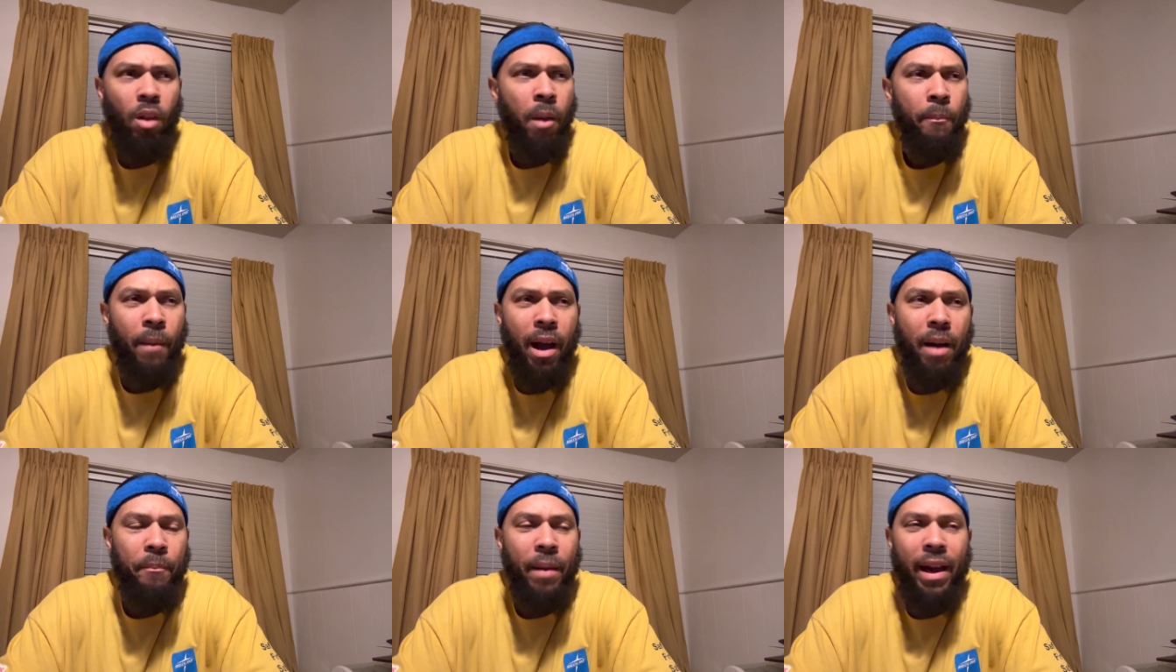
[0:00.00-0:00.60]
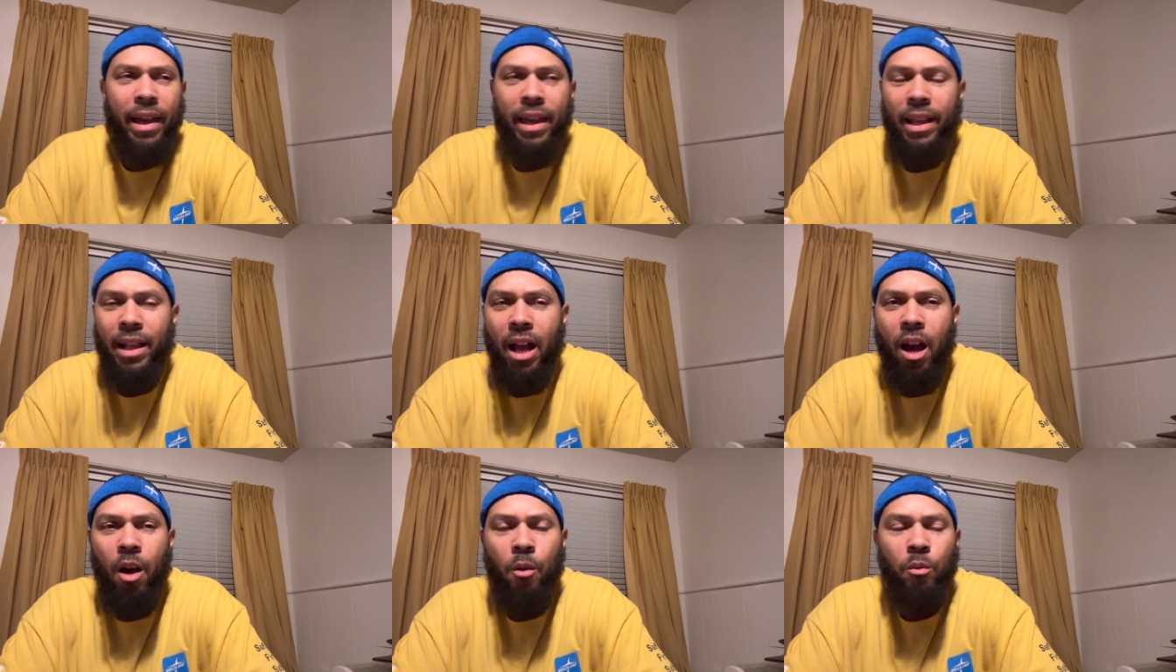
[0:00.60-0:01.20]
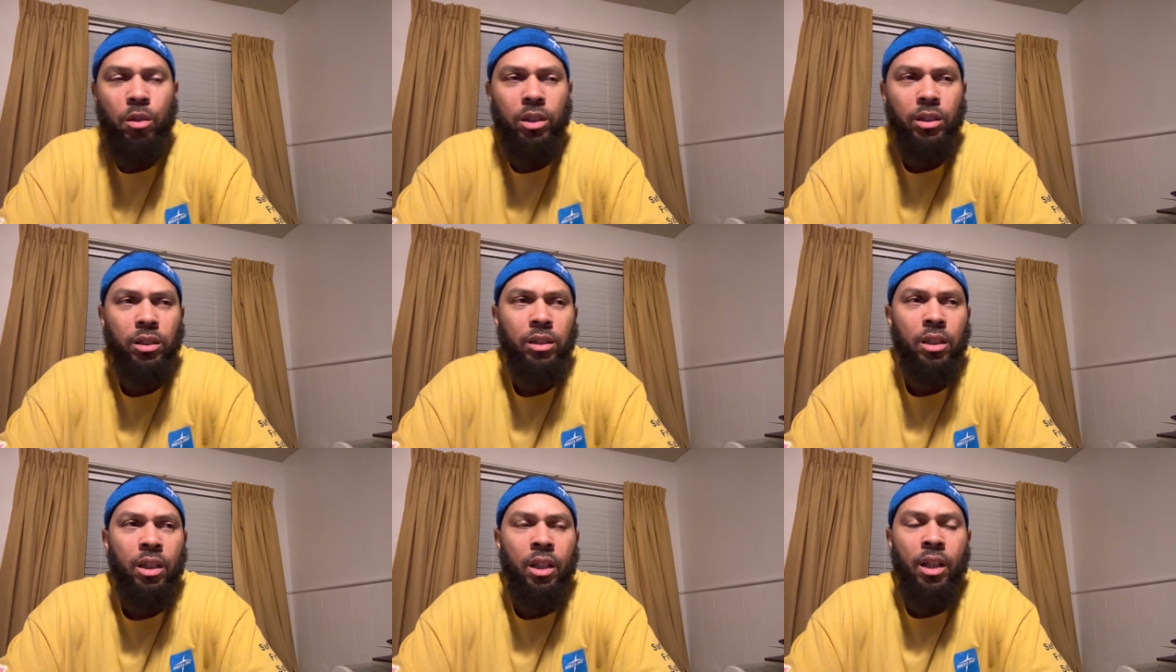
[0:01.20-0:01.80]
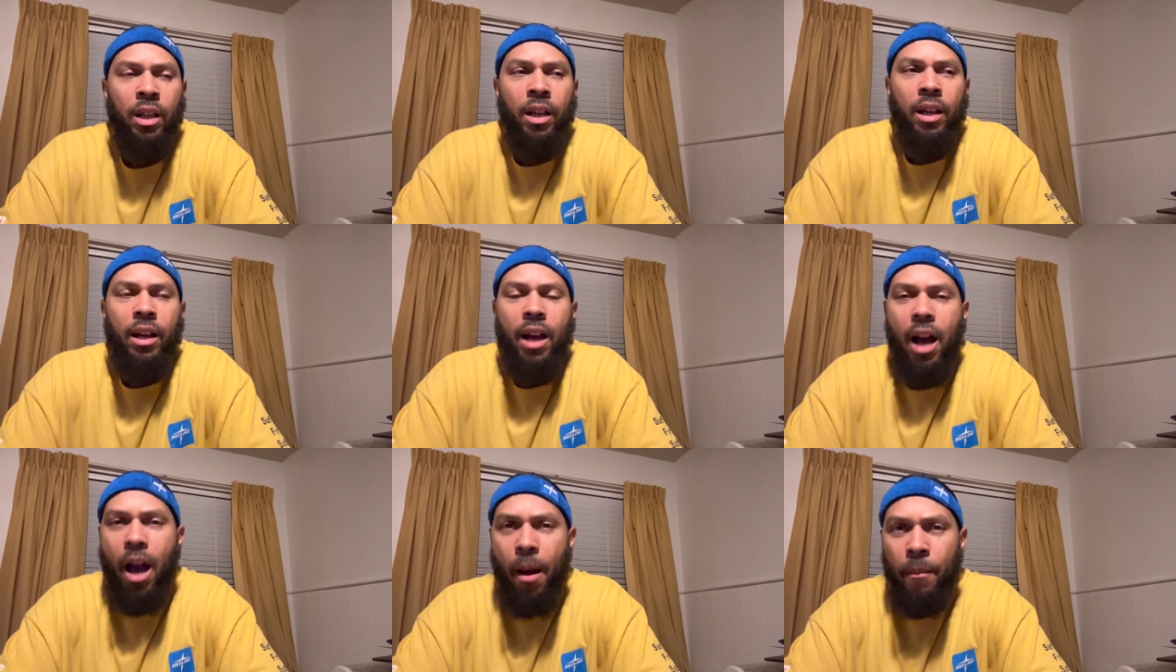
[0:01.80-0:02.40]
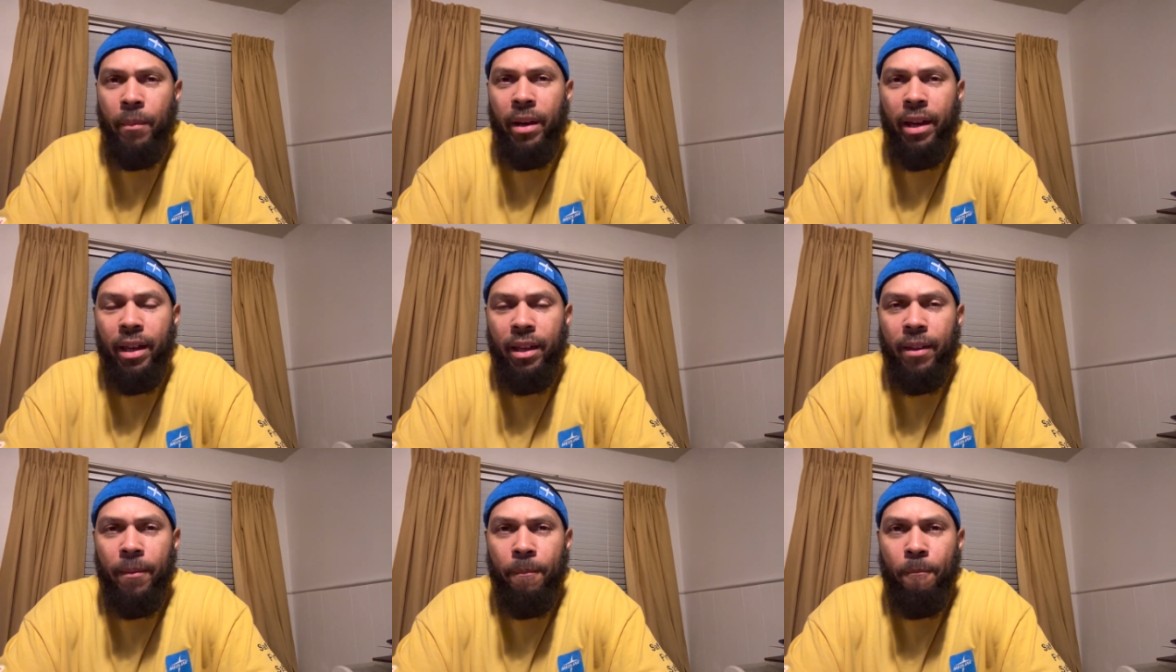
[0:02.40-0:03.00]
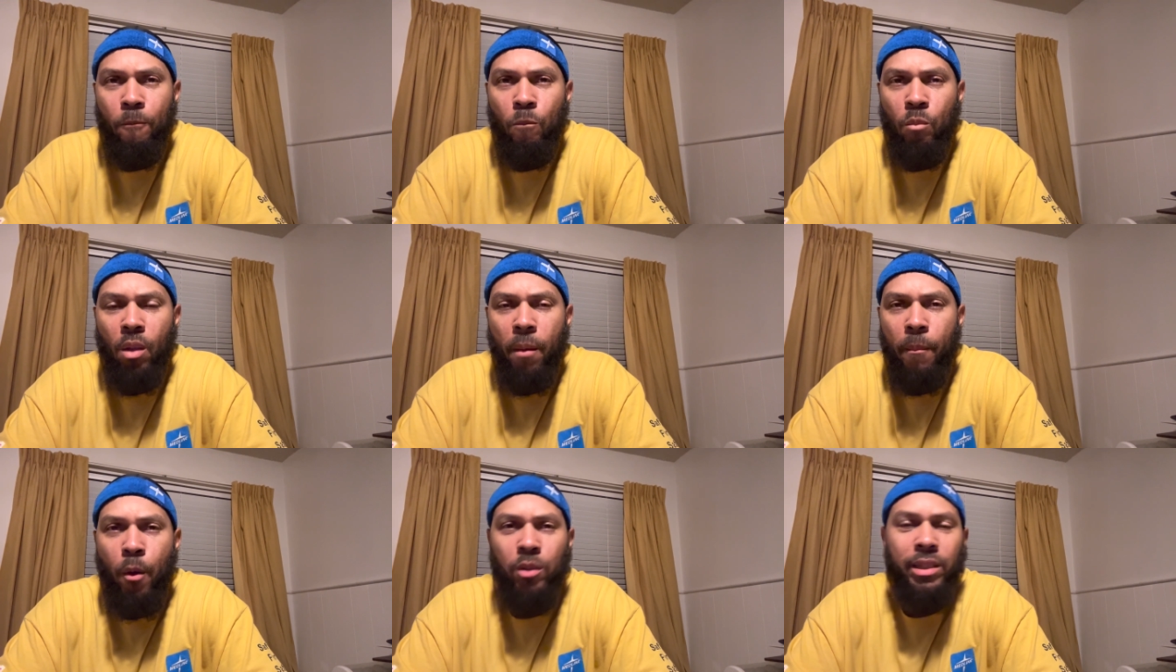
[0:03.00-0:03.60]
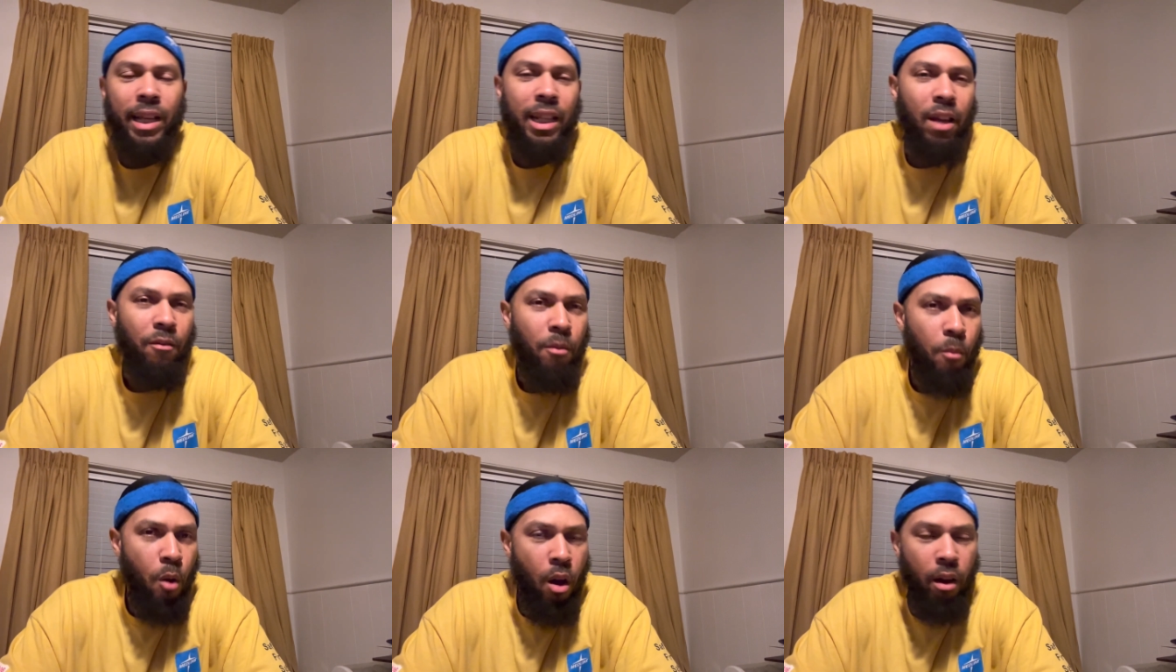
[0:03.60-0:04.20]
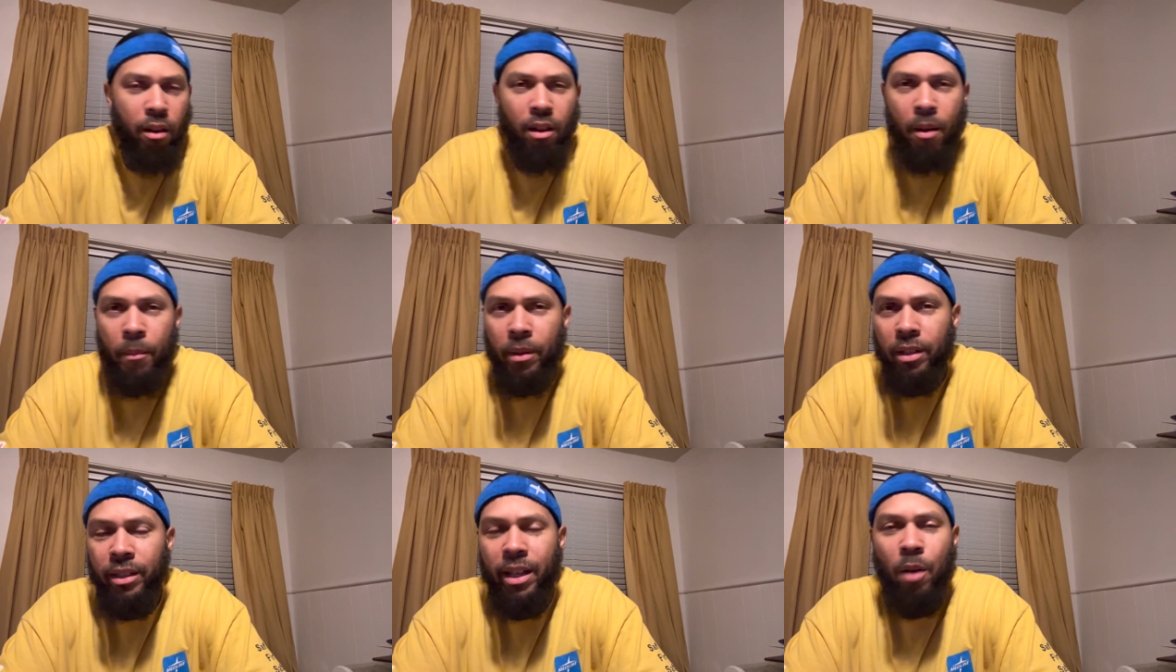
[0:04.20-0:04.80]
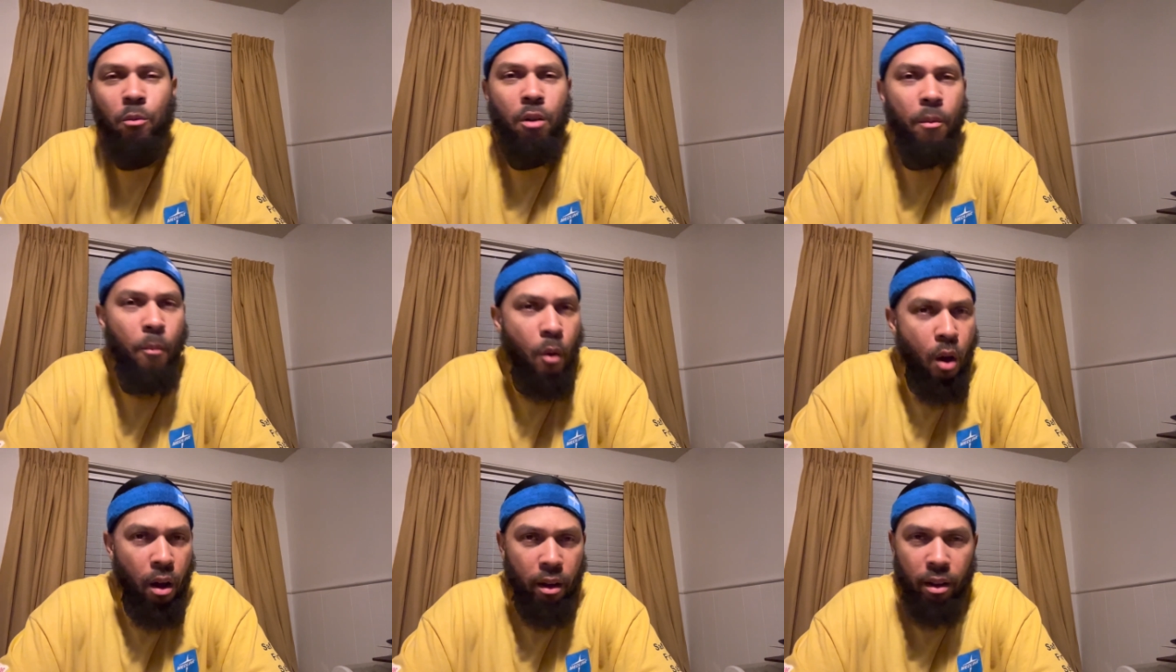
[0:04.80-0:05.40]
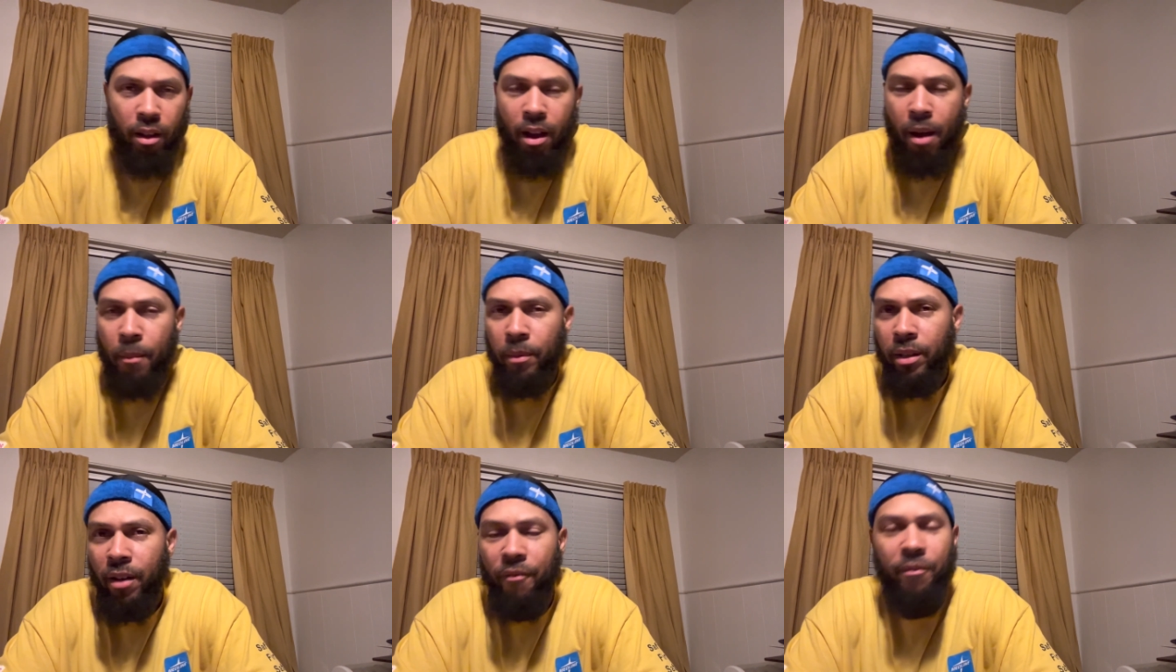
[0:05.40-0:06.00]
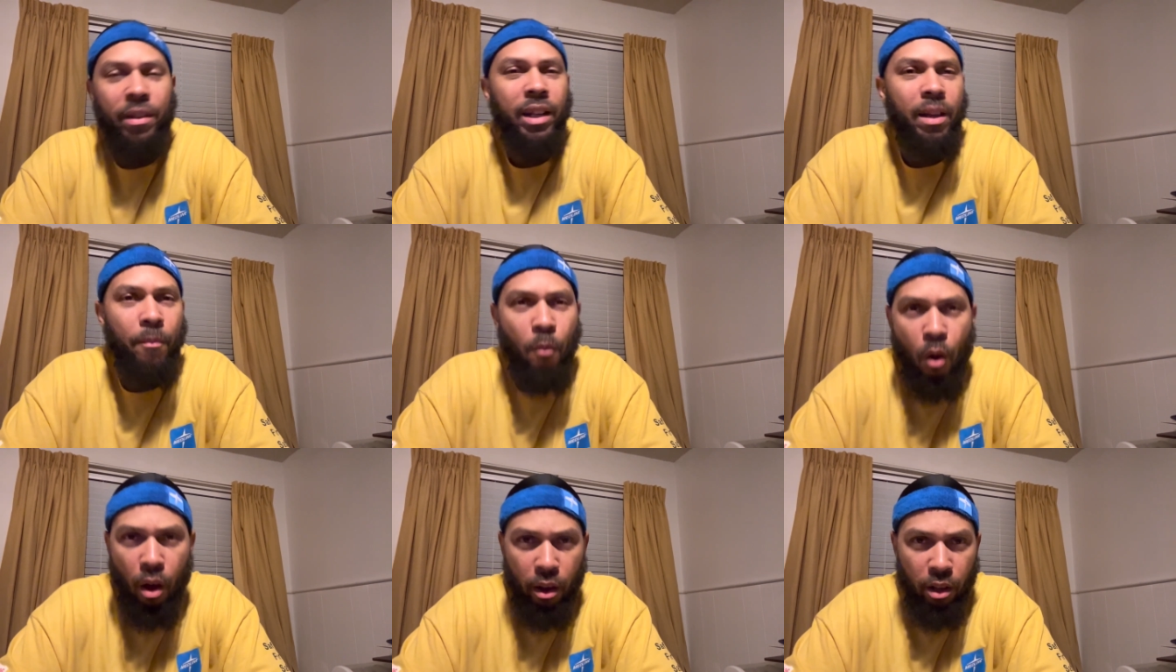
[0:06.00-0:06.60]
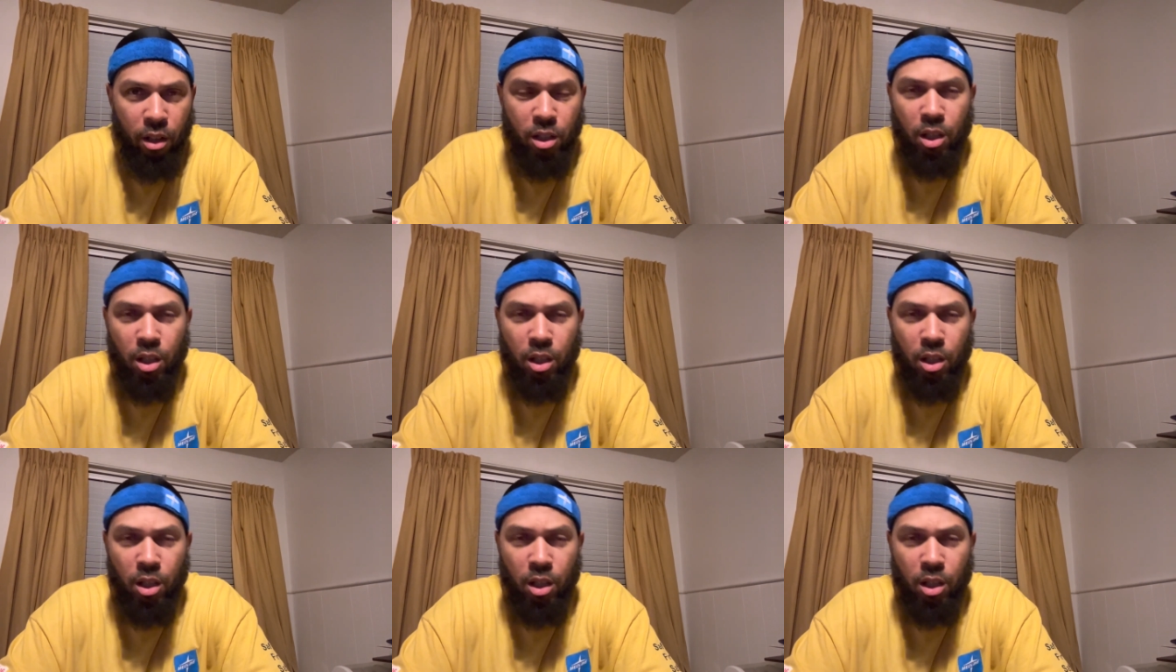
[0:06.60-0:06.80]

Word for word: my end all was, I'm a multi-level marketer, I'm a network marketer, I'm an affiliate marketer.